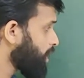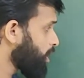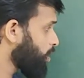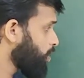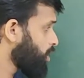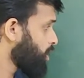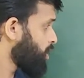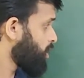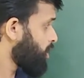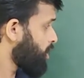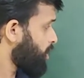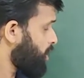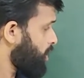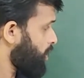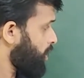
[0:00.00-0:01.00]
now
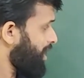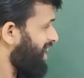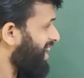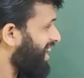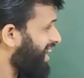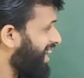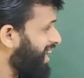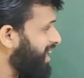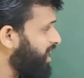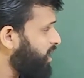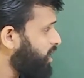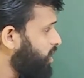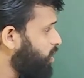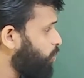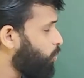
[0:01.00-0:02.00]

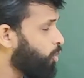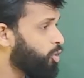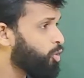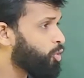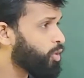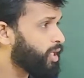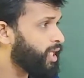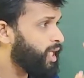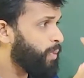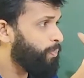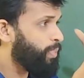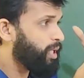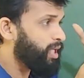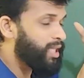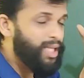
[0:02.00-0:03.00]
I want to
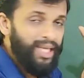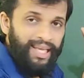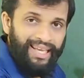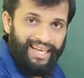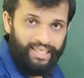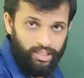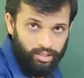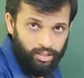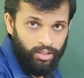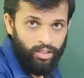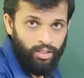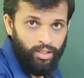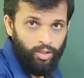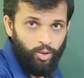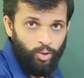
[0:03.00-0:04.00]
keep the letter
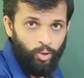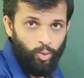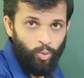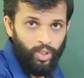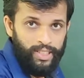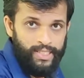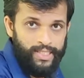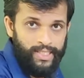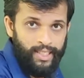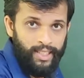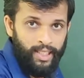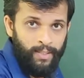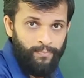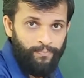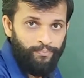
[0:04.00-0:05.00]
on one
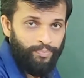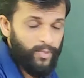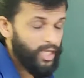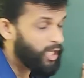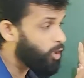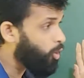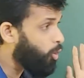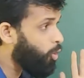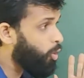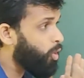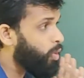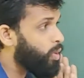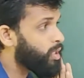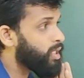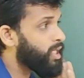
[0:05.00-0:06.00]
side and
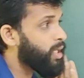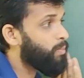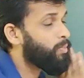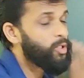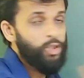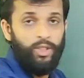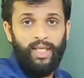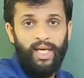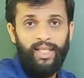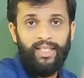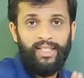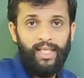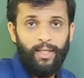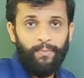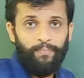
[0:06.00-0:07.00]
all the numbers on the
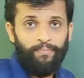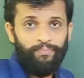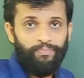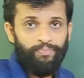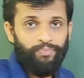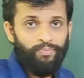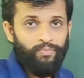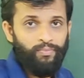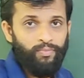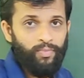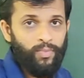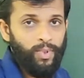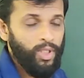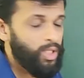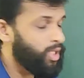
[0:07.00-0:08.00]
other side.
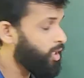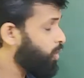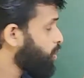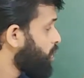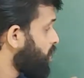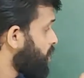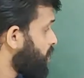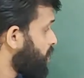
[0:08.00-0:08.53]
Now,